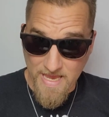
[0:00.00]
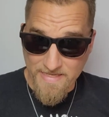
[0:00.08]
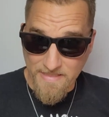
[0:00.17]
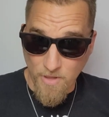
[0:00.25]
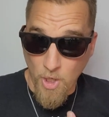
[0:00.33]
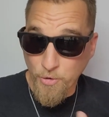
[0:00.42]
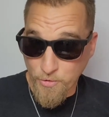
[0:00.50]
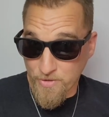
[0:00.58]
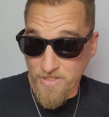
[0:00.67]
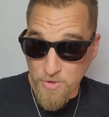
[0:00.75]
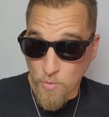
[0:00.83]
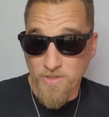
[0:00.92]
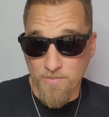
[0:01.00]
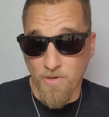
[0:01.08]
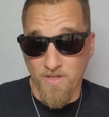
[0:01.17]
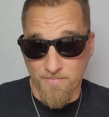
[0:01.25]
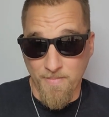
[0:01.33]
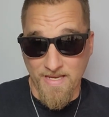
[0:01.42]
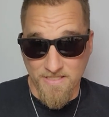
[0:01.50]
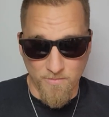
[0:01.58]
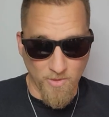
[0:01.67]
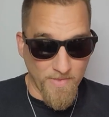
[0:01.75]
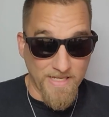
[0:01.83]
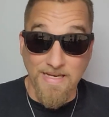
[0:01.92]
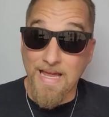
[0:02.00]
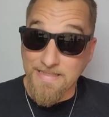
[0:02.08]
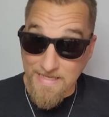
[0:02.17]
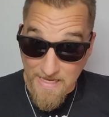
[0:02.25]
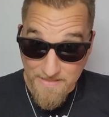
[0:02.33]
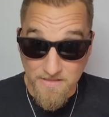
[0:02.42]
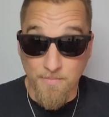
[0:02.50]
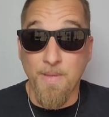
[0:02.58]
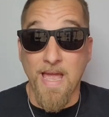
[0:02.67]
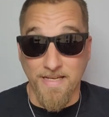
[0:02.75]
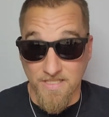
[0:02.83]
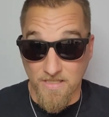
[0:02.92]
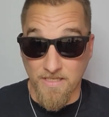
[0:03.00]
had a 120 month maximum, and I got the max.